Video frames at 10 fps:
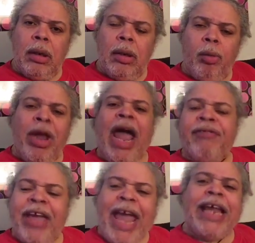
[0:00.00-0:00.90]
We have
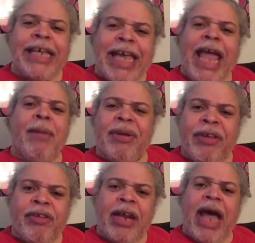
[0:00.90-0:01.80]
the ADA, but
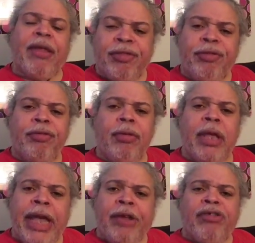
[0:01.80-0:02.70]
there's a lot of
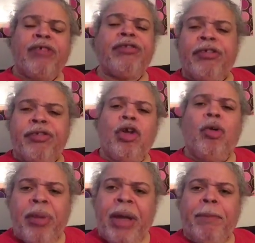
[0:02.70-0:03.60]
injustice still
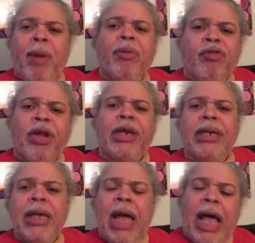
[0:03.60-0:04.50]
being perpetrated
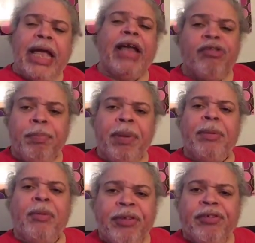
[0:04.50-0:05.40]
against people
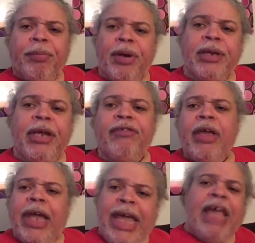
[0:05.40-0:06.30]
with disabilities,
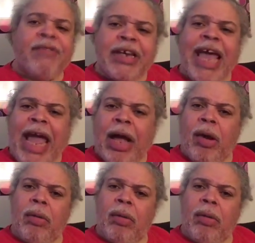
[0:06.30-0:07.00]
even now.